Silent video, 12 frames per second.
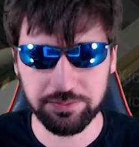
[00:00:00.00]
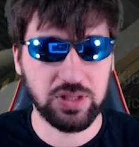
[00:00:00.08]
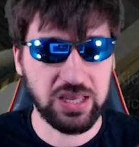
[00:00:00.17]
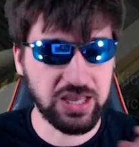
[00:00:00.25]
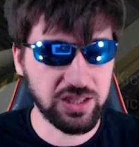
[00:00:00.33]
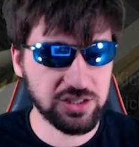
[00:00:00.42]

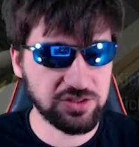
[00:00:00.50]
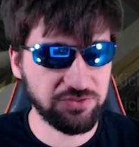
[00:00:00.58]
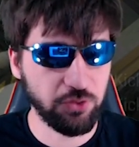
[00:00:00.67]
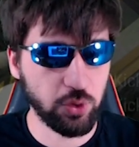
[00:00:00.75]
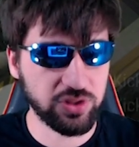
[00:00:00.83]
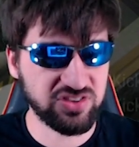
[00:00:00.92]
In this
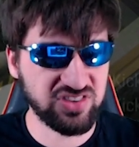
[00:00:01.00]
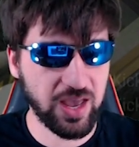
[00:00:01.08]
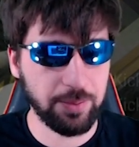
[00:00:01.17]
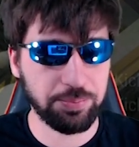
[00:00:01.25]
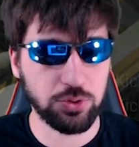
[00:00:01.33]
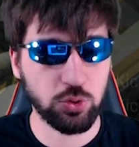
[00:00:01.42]
4th
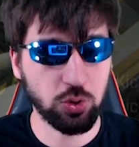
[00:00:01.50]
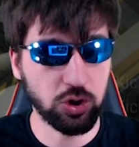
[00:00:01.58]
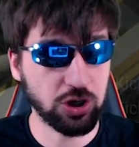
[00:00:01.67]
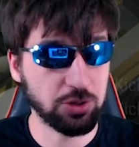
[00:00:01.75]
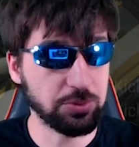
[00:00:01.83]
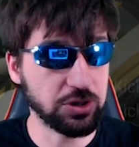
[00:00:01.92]
step, you are
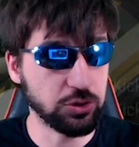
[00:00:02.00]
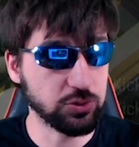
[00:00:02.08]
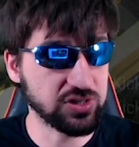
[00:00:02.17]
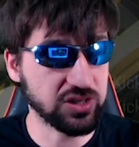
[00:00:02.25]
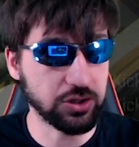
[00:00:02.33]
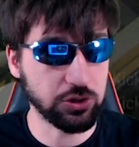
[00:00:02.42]
going to be
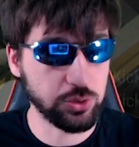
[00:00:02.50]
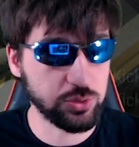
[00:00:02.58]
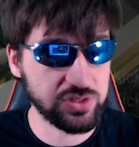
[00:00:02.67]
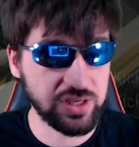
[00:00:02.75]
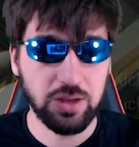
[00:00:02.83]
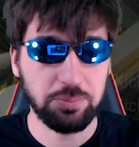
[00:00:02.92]
using the
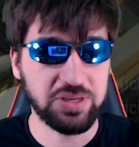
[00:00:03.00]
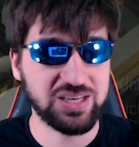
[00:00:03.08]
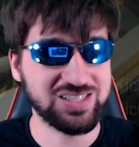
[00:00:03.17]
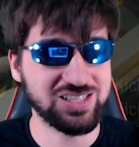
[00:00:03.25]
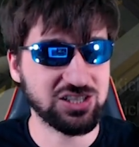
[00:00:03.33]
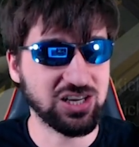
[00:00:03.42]
Uzi
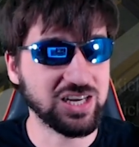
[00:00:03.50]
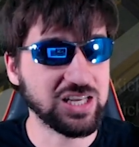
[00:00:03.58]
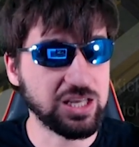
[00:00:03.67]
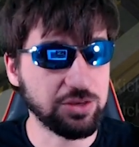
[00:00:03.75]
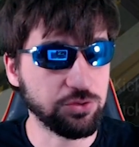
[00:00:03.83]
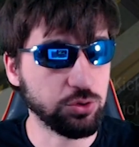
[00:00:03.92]
because it's going to
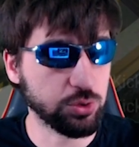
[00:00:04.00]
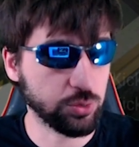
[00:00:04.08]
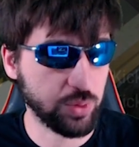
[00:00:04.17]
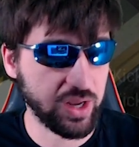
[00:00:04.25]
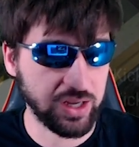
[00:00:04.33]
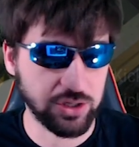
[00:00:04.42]
give you the
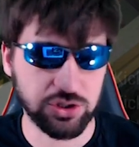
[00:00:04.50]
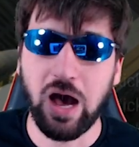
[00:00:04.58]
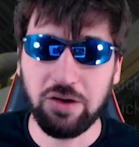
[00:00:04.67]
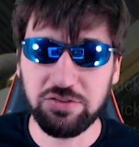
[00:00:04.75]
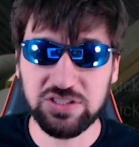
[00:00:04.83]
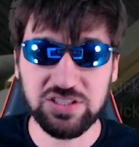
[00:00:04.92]
range.
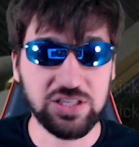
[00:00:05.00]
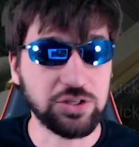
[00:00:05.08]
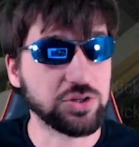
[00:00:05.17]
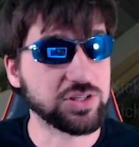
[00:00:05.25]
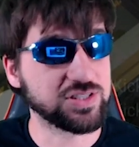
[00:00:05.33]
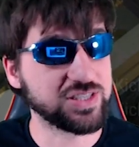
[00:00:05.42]
Obviously, you
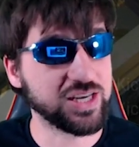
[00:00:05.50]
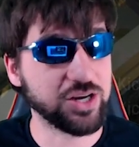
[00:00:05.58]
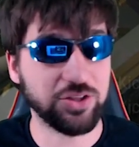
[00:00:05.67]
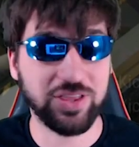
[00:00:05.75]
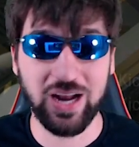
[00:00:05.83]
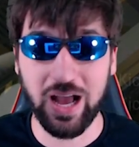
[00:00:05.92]
can see
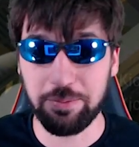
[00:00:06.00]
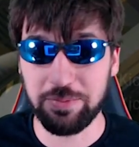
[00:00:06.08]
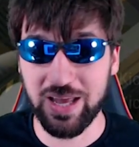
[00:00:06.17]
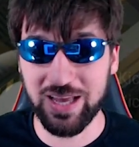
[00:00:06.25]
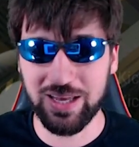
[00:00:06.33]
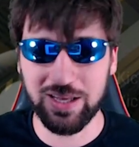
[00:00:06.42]
here that I'm
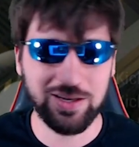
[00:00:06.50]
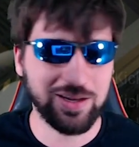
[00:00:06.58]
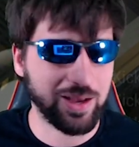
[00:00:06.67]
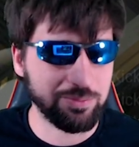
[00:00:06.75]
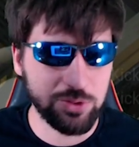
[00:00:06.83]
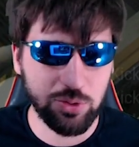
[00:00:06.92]
naked.
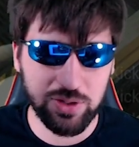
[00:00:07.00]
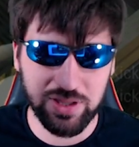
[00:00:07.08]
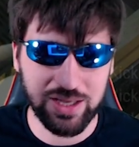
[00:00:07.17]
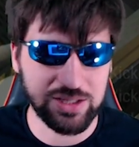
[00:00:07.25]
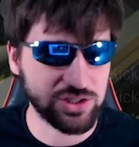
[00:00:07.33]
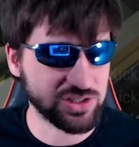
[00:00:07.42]
I'm doing
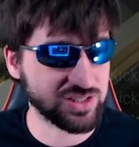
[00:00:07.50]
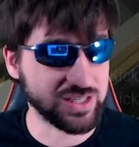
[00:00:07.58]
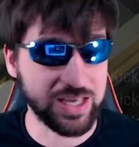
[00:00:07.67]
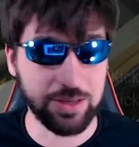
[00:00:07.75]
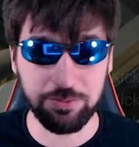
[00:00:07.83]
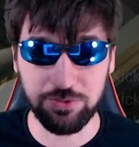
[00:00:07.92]
that just to
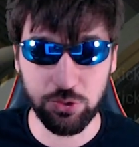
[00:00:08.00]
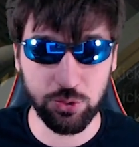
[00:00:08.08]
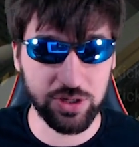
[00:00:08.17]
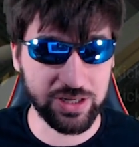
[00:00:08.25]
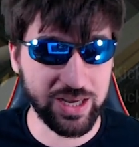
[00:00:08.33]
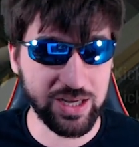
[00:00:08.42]
keep viewer
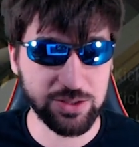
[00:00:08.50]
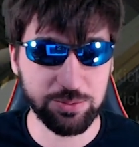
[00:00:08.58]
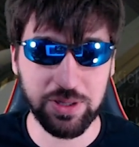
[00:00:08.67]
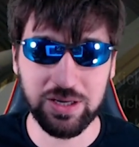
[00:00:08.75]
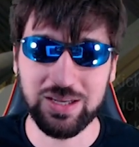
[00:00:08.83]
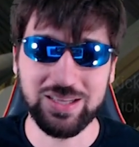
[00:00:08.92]

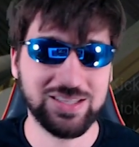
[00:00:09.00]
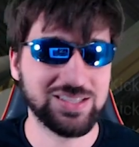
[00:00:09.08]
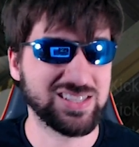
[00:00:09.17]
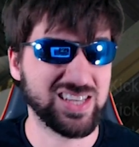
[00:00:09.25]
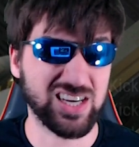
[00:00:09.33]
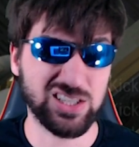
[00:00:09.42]
engagement. This
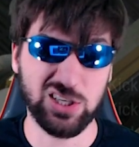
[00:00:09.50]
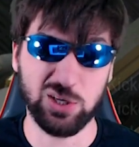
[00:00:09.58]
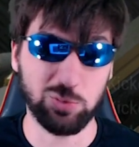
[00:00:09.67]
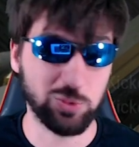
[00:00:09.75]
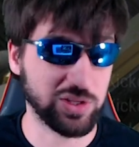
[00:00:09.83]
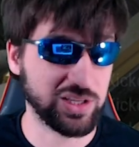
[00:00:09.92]
is actually
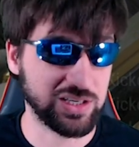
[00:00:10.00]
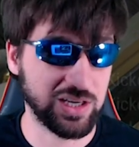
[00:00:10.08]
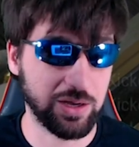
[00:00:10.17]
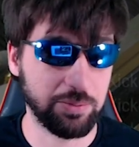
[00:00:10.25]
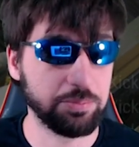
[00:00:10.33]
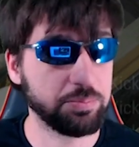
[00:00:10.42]
really
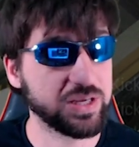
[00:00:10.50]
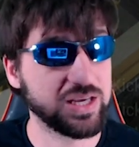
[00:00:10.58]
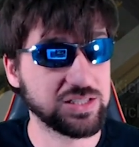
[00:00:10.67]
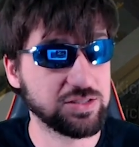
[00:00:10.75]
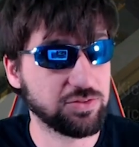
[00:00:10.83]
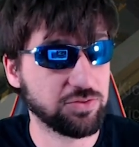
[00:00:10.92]
dumb
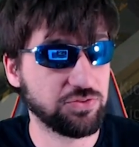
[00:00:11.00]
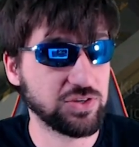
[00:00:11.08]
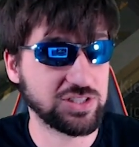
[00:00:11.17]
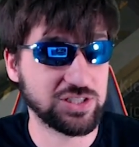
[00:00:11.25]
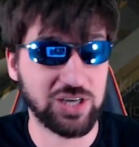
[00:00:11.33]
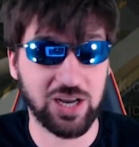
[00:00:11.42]
because if the
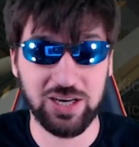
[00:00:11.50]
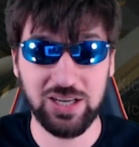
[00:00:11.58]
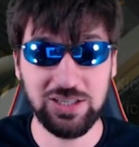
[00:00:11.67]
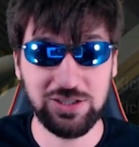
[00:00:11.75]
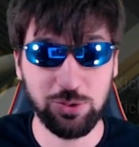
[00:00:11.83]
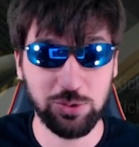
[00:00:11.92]
frenzy giant
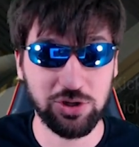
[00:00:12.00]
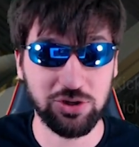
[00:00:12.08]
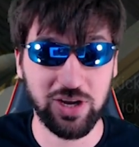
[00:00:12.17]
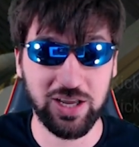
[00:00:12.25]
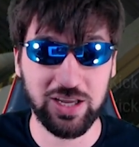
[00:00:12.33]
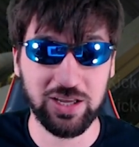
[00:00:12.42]
hits you when you're
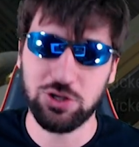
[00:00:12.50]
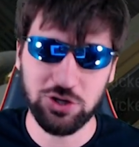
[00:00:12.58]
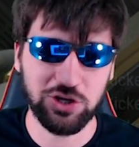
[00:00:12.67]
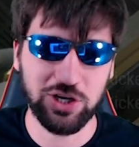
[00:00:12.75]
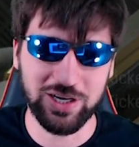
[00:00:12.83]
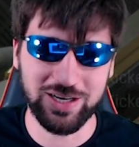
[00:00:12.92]
naked,
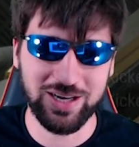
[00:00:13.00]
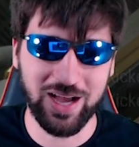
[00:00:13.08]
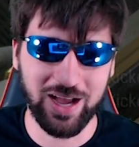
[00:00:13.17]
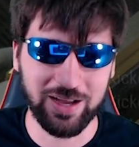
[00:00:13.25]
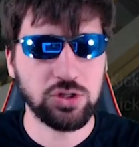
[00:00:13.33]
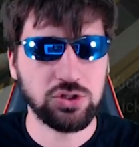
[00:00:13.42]
you're going to
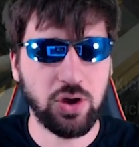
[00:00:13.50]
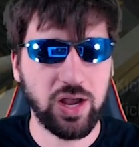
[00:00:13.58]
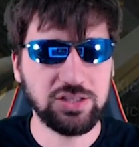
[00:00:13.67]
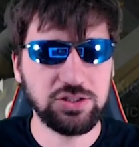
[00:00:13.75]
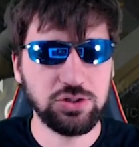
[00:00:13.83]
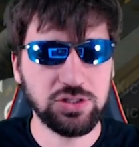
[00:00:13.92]
die. So
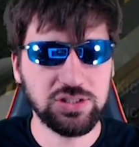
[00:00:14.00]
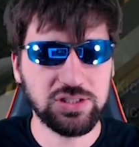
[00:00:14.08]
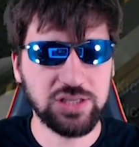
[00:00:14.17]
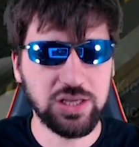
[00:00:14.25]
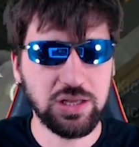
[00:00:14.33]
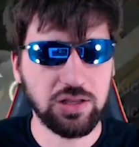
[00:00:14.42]
as you can
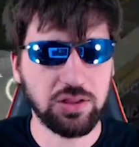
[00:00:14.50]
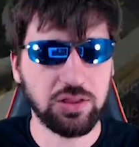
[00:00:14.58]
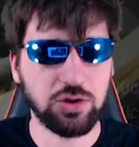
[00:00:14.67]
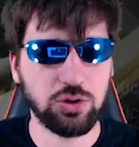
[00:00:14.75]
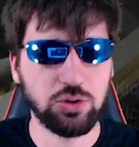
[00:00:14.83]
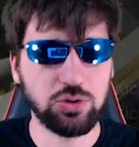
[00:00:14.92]
see,
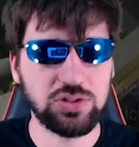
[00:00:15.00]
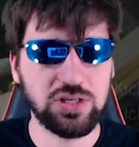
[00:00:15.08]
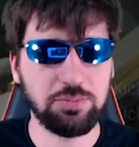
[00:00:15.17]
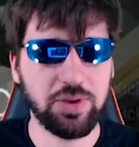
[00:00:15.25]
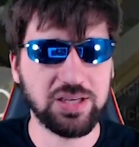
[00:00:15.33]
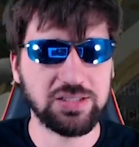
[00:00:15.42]
the Uzi
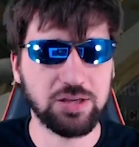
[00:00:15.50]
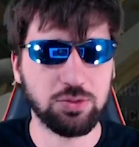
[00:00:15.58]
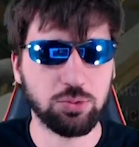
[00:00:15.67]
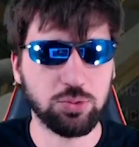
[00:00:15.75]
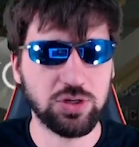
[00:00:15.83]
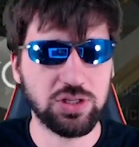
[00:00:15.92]
makes it
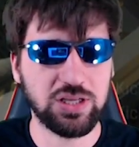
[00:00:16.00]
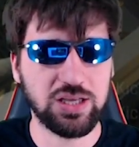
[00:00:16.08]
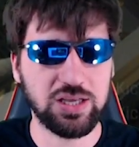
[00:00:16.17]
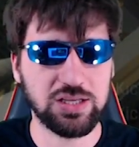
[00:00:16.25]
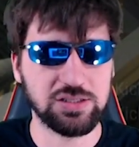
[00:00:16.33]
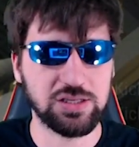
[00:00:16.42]
really
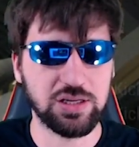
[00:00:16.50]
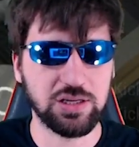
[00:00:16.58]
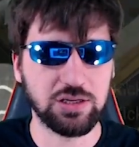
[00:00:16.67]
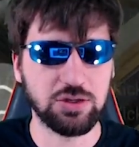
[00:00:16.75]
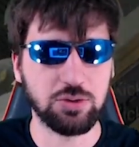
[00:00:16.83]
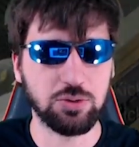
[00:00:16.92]
easy
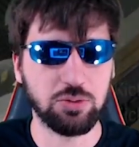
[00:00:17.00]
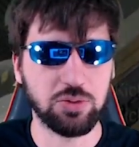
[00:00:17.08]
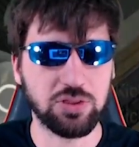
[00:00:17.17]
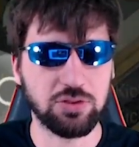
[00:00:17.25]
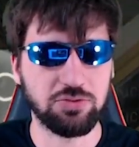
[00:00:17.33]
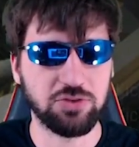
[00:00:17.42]
to do it
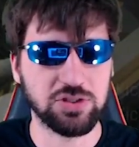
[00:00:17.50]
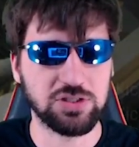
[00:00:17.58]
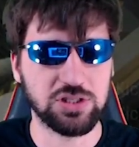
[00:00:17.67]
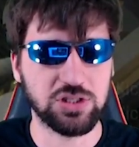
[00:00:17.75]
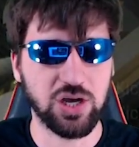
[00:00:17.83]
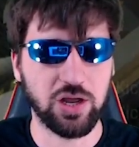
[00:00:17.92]
with the
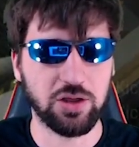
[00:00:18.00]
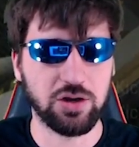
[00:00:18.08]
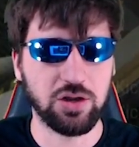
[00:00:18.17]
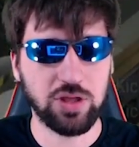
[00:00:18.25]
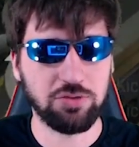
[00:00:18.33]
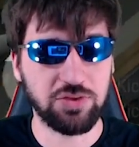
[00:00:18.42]
frenzy giant.
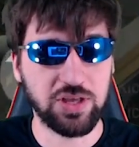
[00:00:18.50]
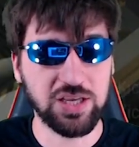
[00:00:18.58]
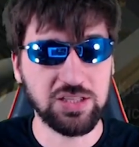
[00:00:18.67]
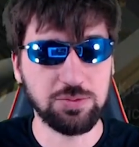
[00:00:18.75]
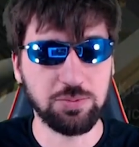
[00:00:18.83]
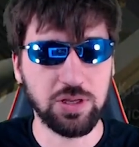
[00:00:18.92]
If he
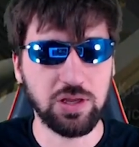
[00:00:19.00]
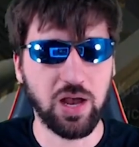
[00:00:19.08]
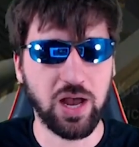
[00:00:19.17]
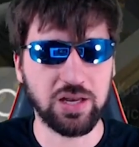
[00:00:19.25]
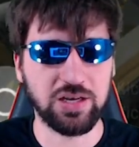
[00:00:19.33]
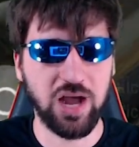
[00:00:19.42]
hits me,
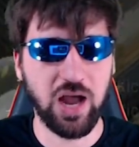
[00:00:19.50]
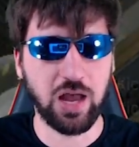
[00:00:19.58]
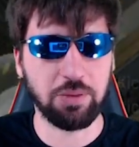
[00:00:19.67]
I die,